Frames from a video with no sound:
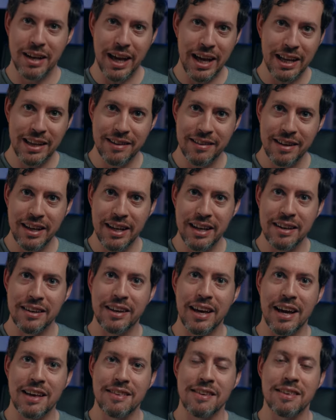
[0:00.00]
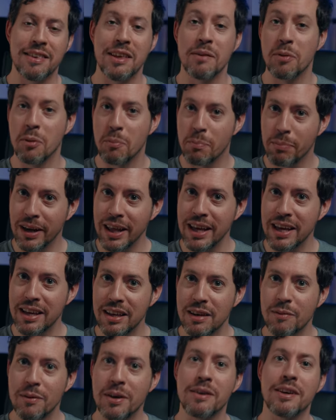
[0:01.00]
LED indicator that will
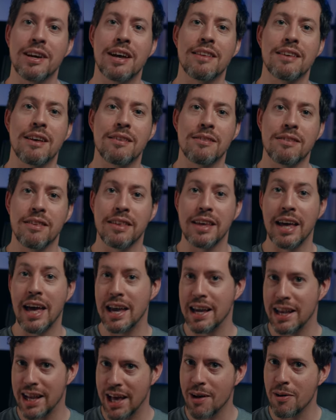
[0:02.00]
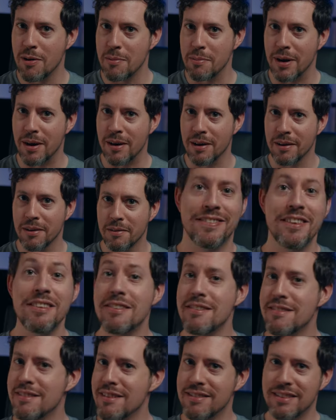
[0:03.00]
blink when you get down to the 8-hour mark. This
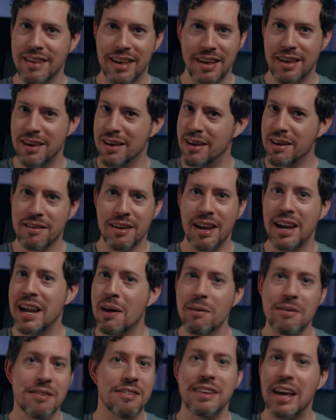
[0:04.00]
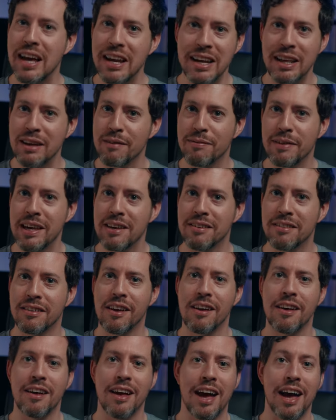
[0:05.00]
is just an outstanding
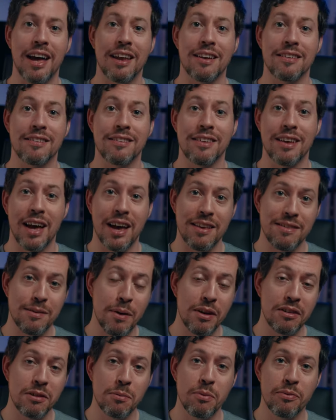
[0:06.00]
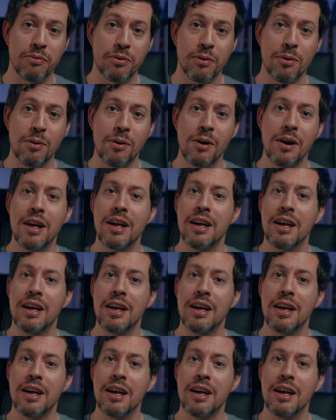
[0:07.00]
feature, and as I mentioned before,